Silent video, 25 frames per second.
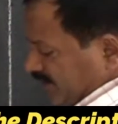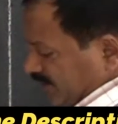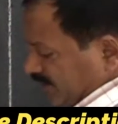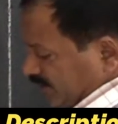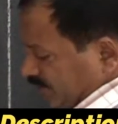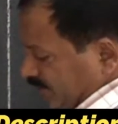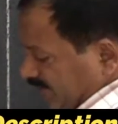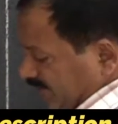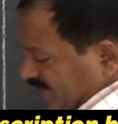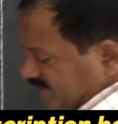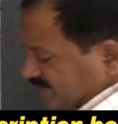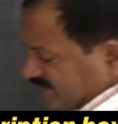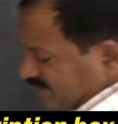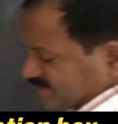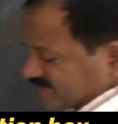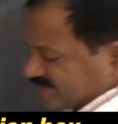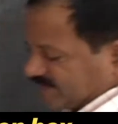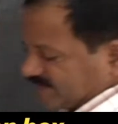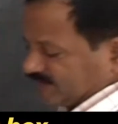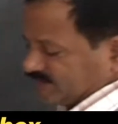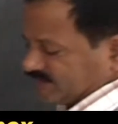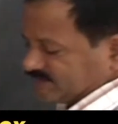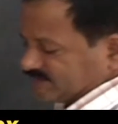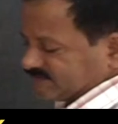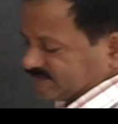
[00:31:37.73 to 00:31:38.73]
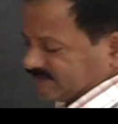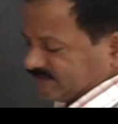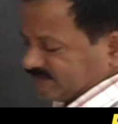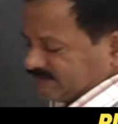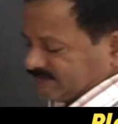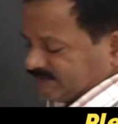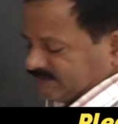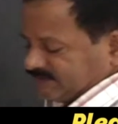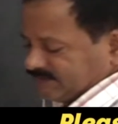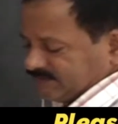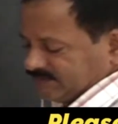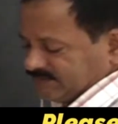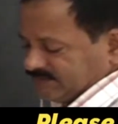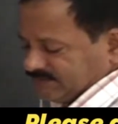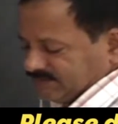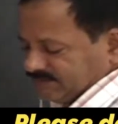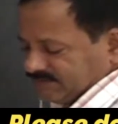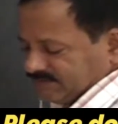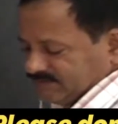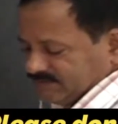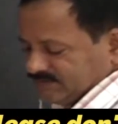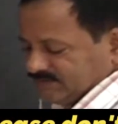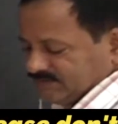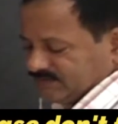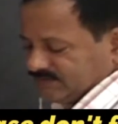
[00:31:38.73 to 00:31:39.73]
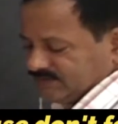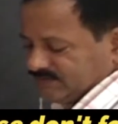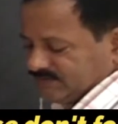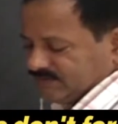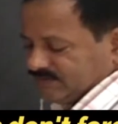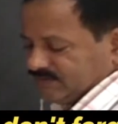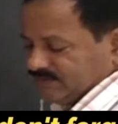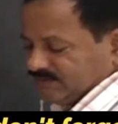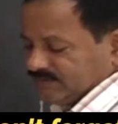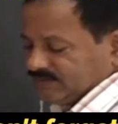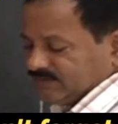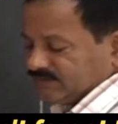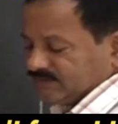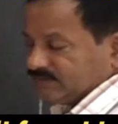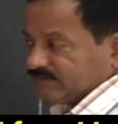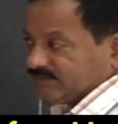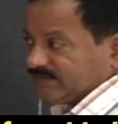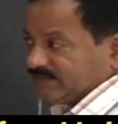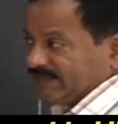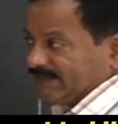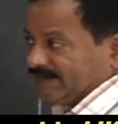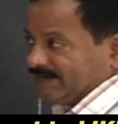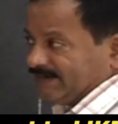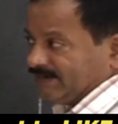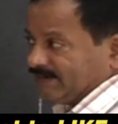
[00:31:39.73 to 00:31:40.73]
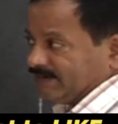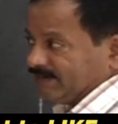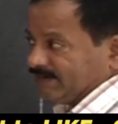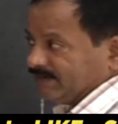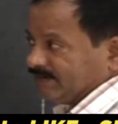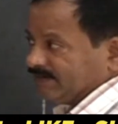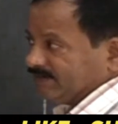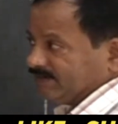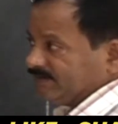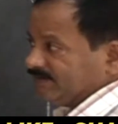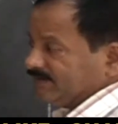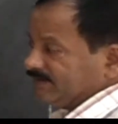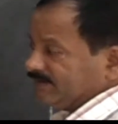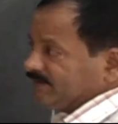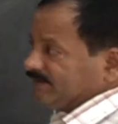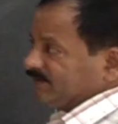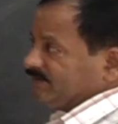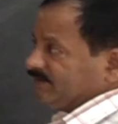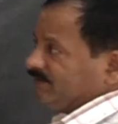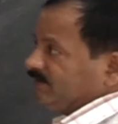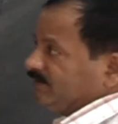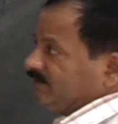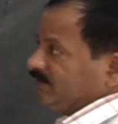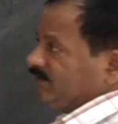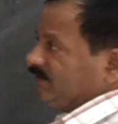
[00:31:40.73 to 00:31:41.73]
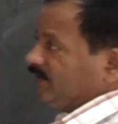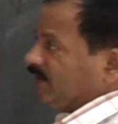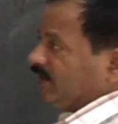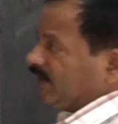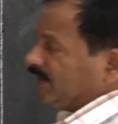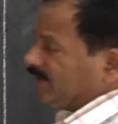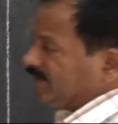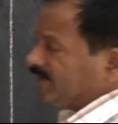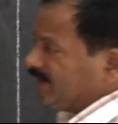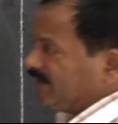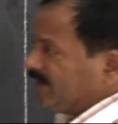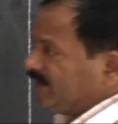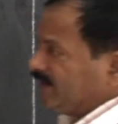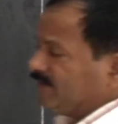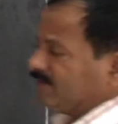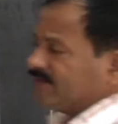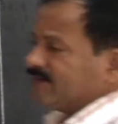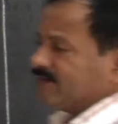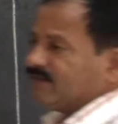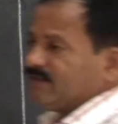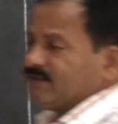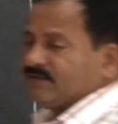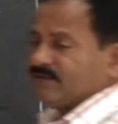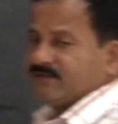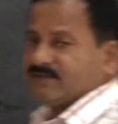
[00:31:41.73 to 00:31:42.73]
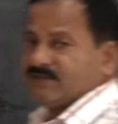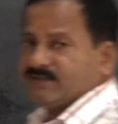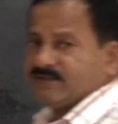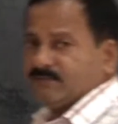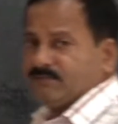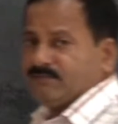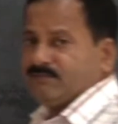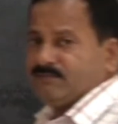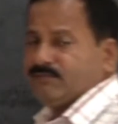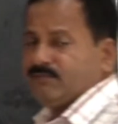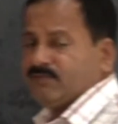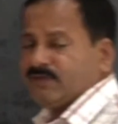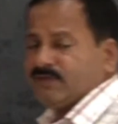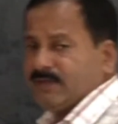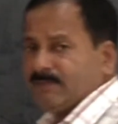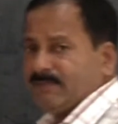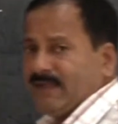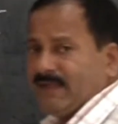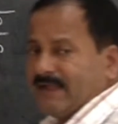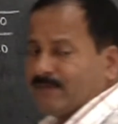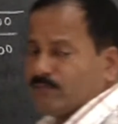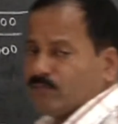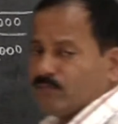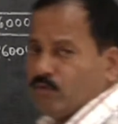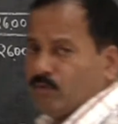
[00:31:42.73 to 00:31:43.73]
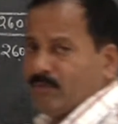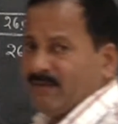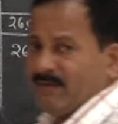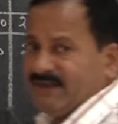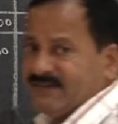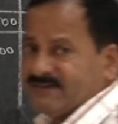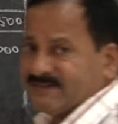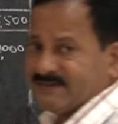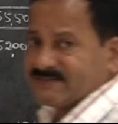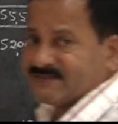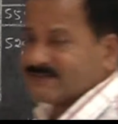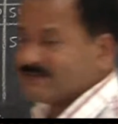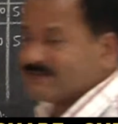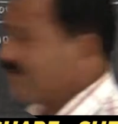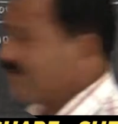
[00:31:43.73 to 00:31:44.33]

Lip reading: 26,000. Then, are there any other bank movements?